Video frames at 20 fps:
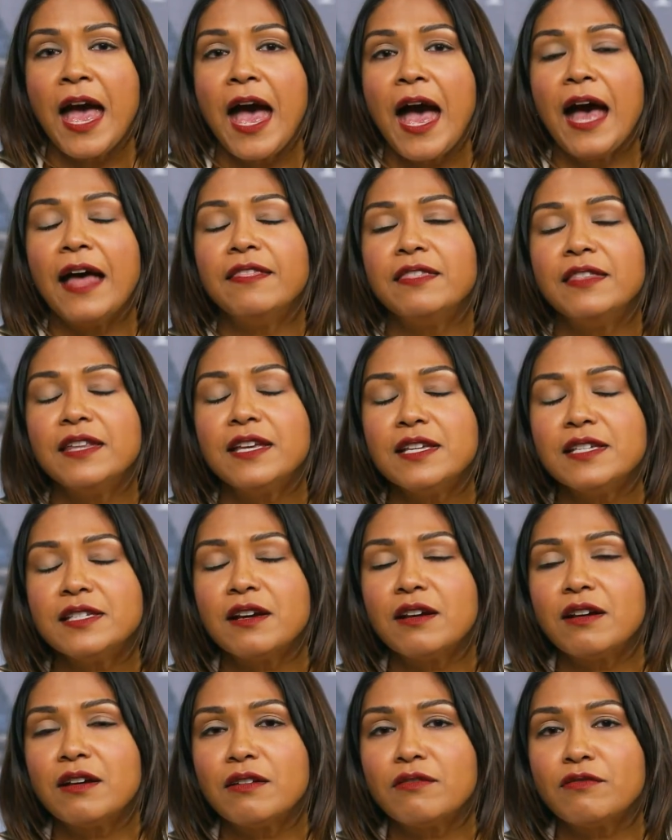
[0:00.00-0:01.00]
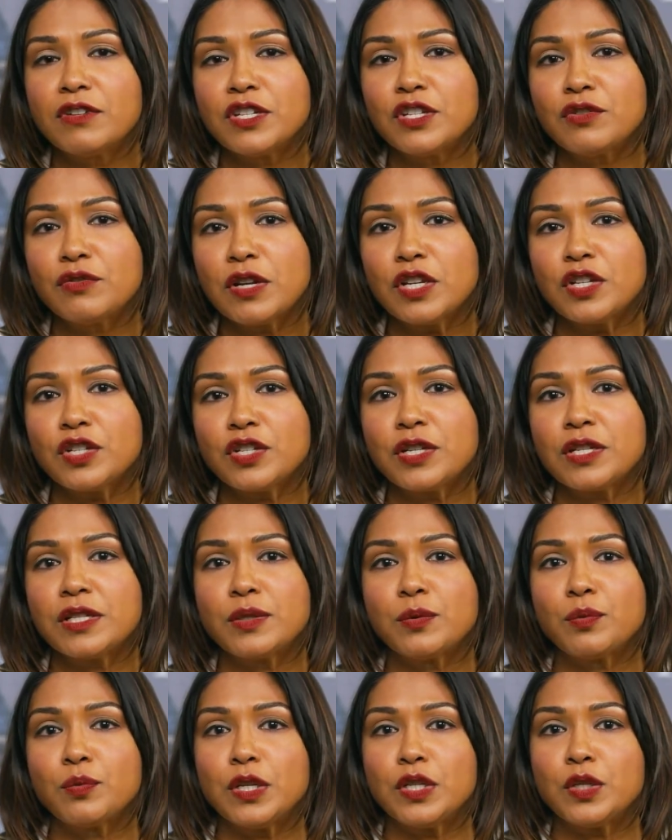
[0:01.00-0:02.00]
And these are restrictions
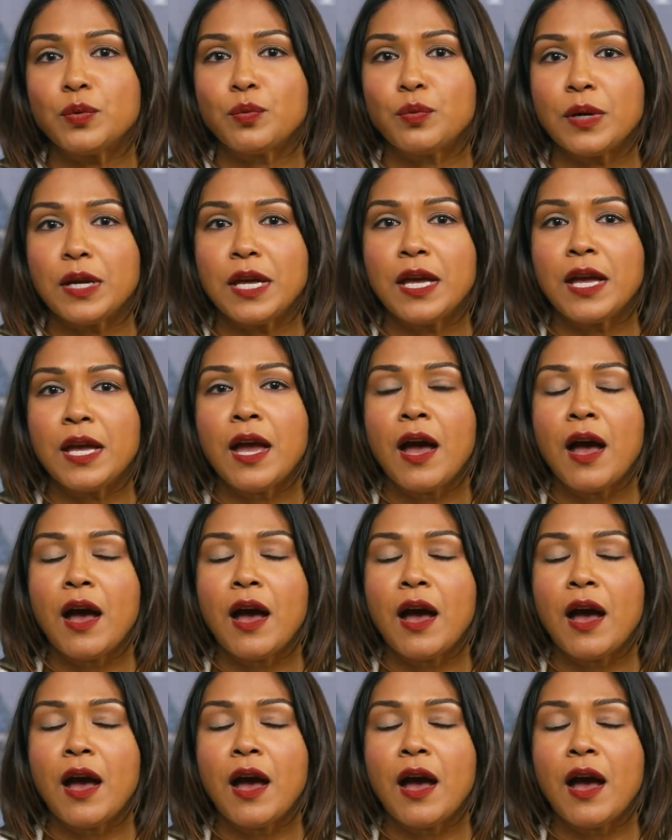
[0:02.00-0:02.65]
which we